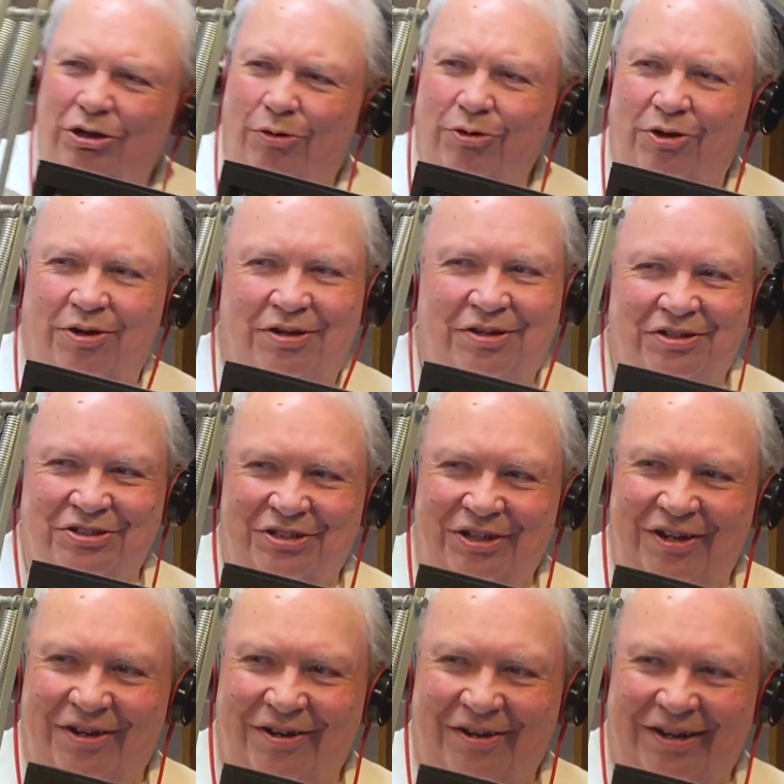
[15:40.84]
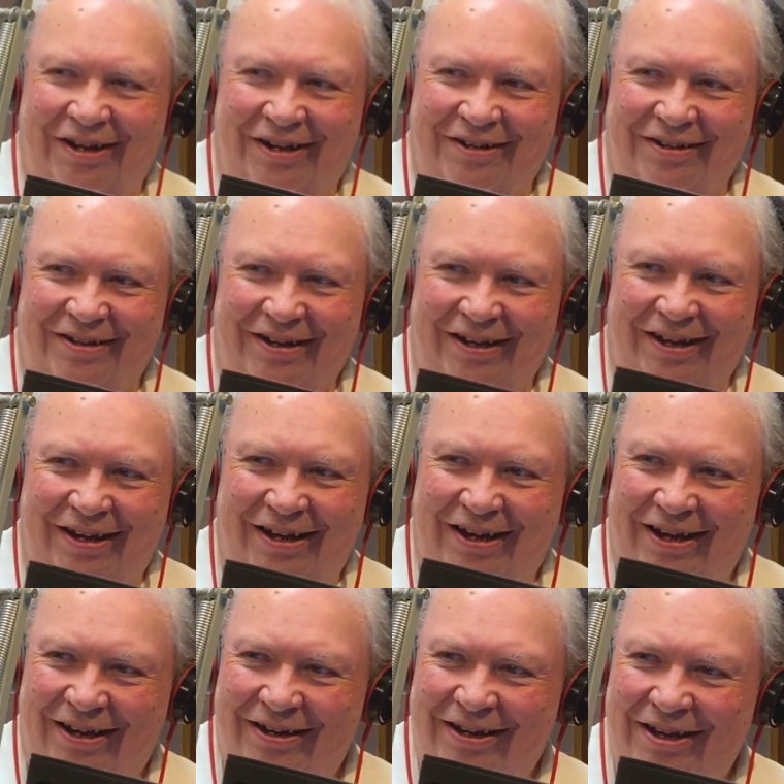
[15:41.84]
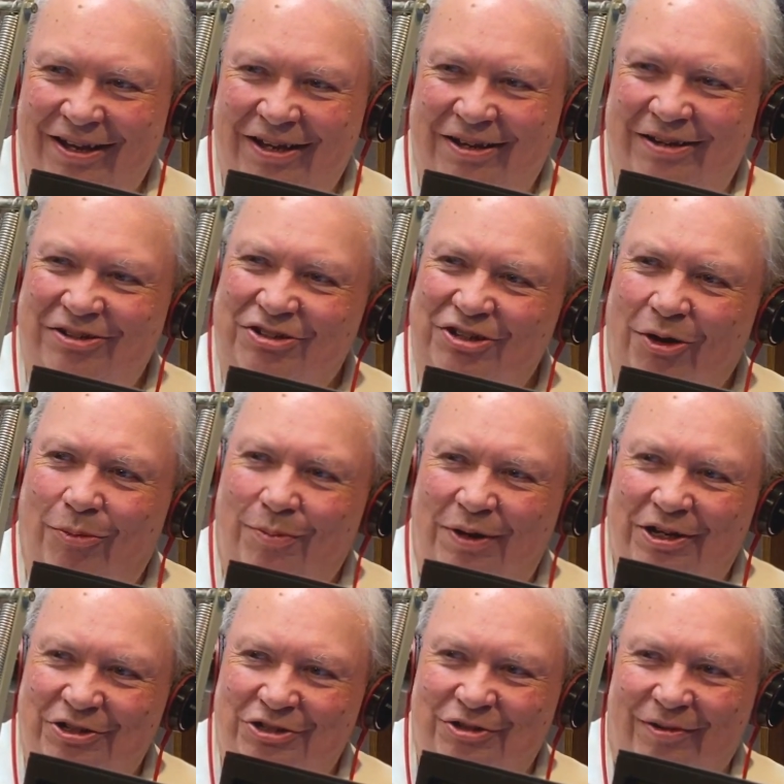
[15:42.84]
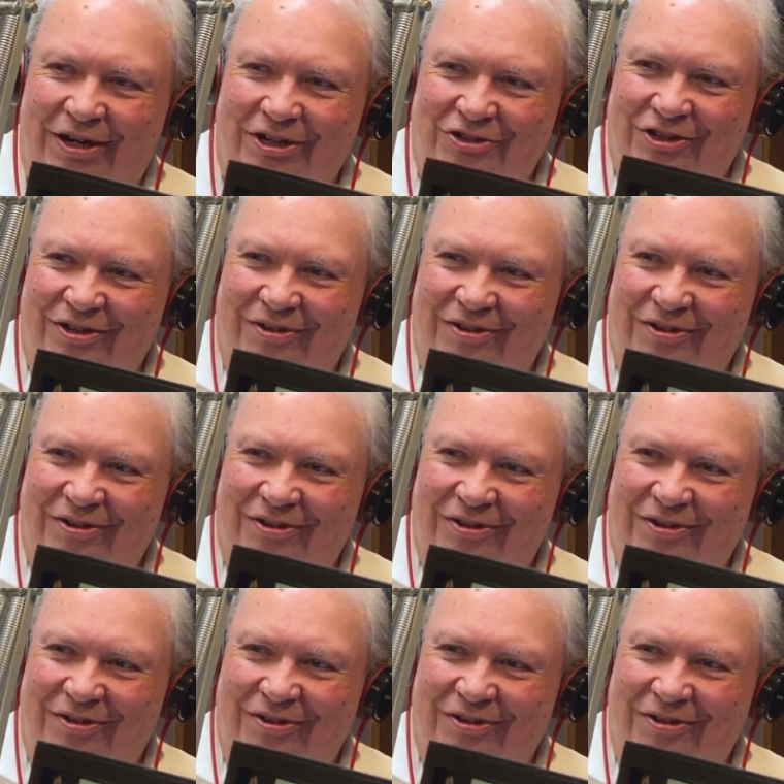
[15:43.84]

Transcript: good to see you again today. And don't be a stranger.